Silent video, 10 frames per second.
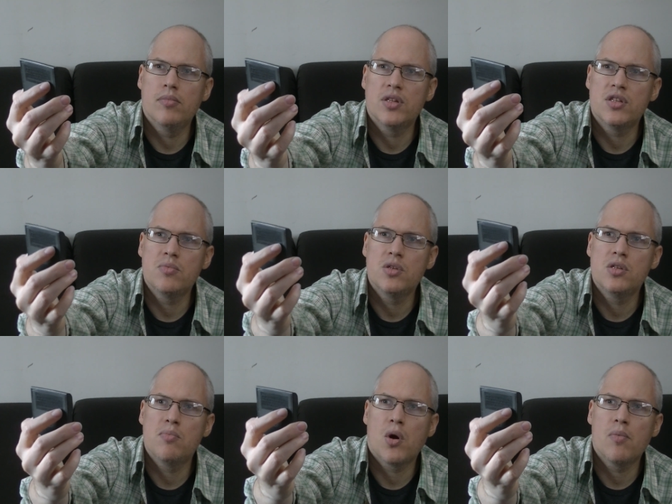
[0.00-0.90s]
The
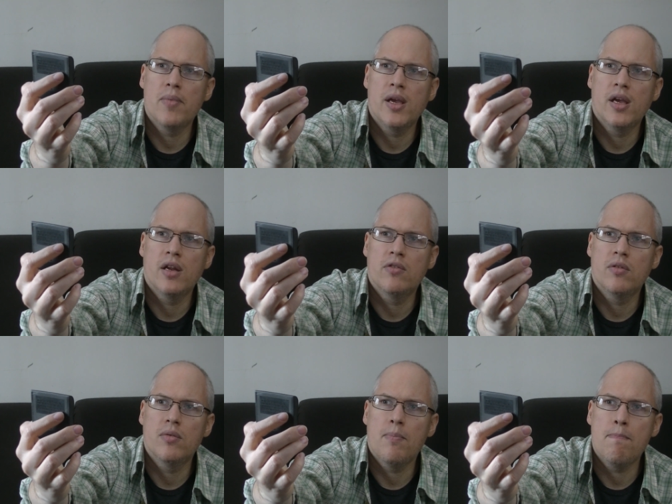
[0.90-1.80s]
Simpsons Bartman
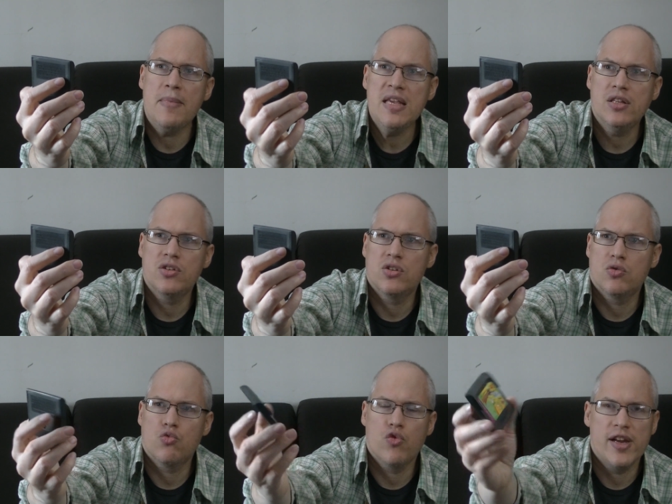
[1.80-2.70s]
meets
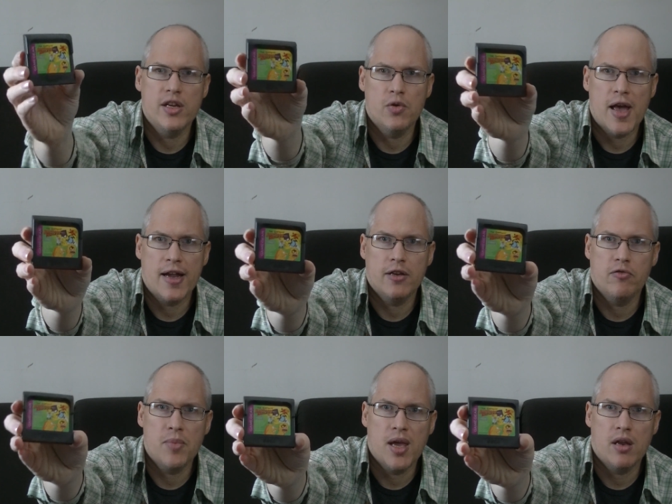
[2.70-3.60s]

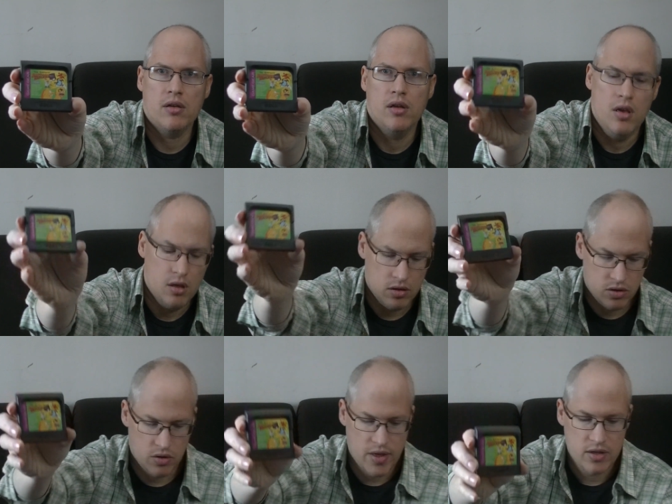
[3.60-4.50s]
Radioactive Man.
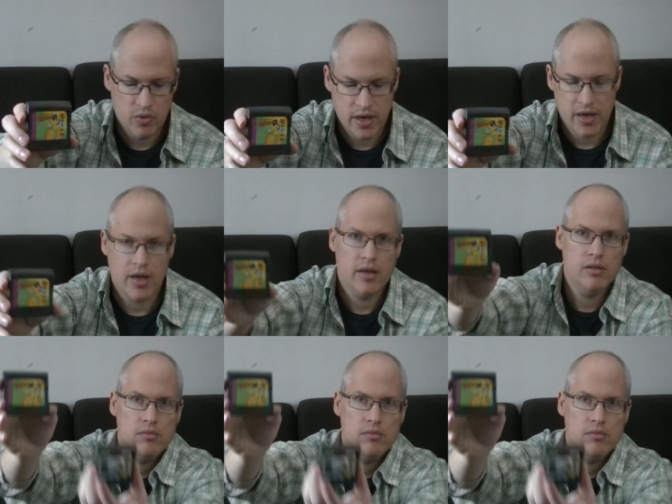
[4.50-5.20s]
So that's what I got.